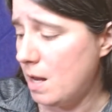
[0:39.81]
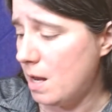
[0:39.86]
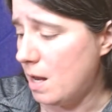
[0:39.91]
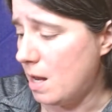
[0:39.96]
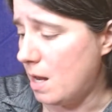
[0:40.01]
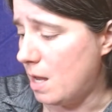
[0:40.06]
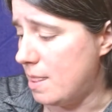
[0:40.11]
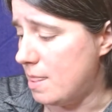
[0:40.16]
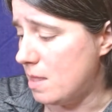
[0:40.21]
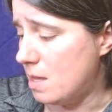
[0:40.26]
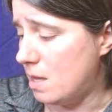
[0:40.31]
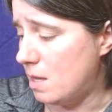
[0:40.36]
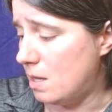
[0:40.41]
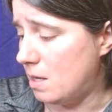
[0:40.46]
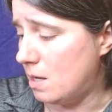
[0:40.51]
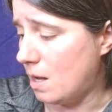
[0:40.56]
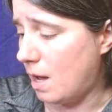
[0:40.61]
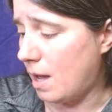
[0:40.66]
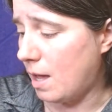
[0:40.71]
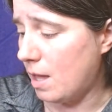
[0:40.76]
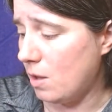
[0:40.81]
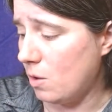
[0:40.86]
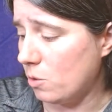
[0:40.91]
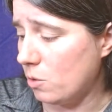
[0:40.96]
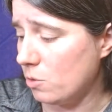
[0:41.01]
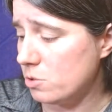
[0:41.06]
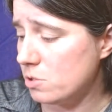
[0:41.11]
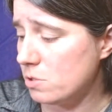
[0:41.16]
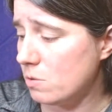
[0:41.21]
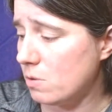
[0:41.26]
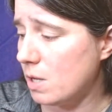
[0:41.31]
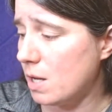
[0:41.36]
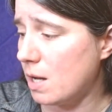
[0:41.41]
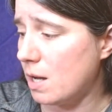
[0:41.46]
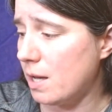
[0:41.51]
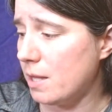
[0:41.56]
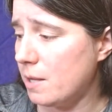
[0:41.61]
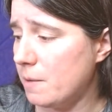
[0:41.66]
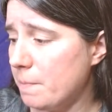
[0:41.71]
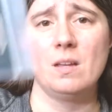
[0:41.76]
And then I also
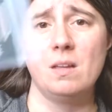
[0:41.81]
got